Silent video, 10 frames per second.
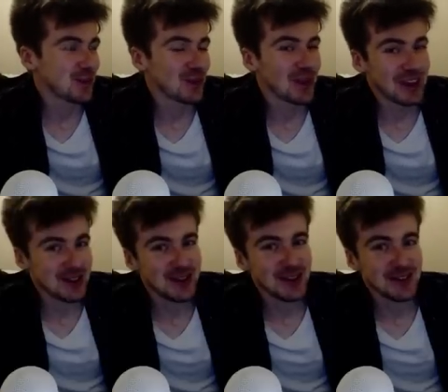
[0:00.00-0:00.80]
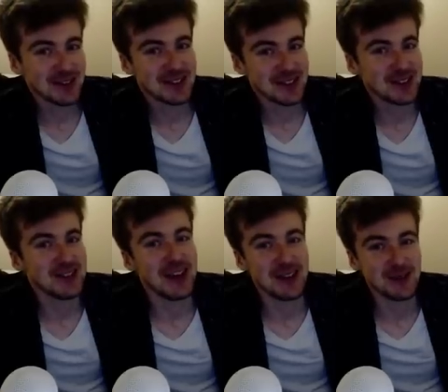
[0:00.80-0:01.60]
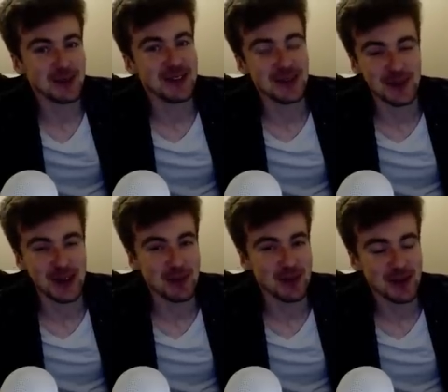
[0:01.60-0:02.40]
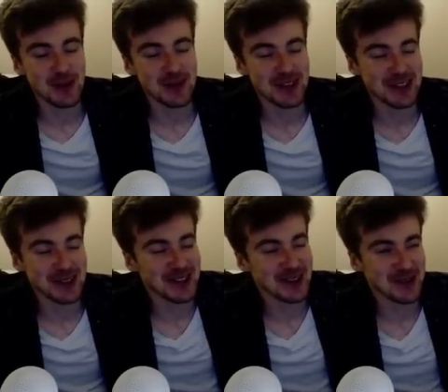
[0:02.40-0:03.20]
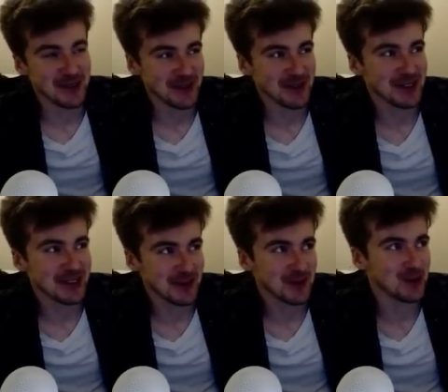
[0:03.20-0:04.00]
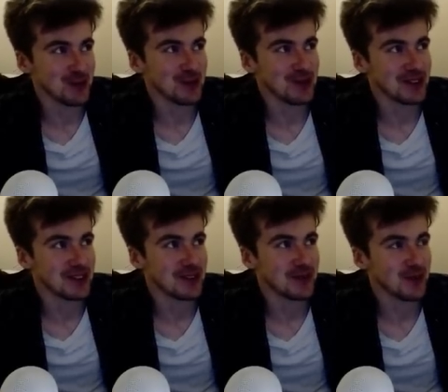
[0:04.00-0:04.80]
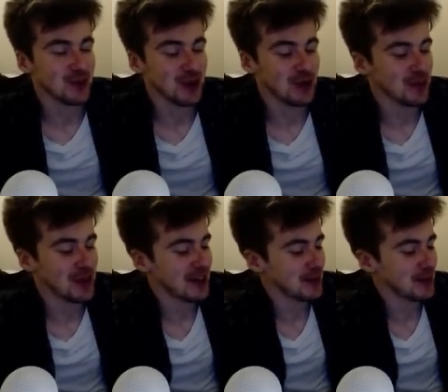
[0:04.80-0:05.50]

it does get to me sometimes. Sometimes I like to have a full-blown plan.